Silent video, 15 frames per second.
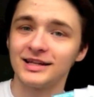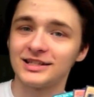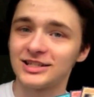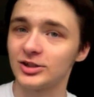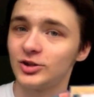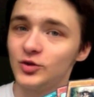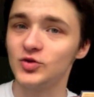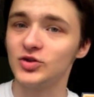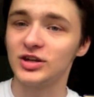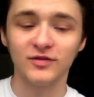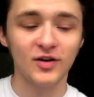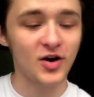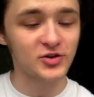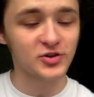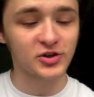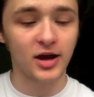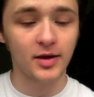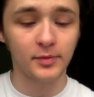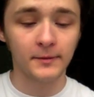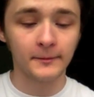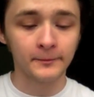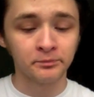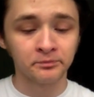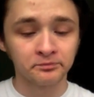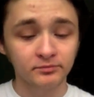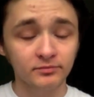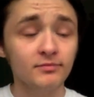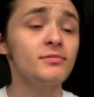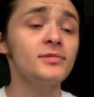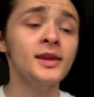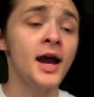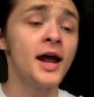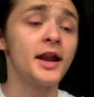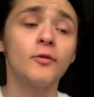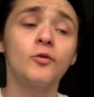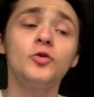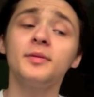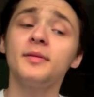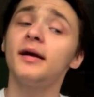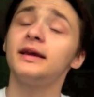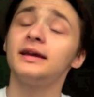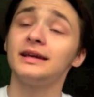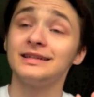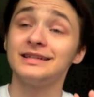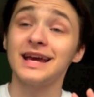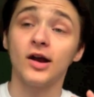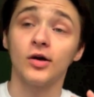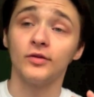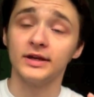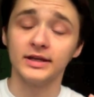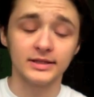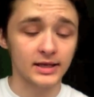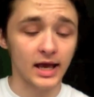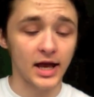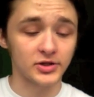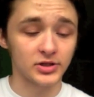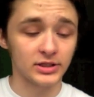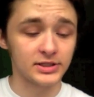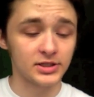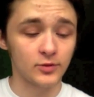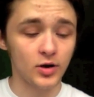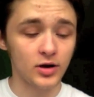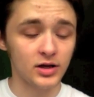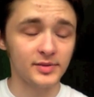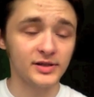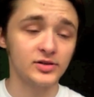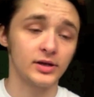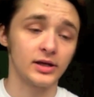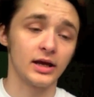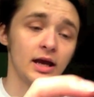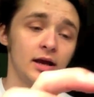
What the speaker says: exclusive archetype. And I will be making a deck on these, actually. So what I'm going to be doing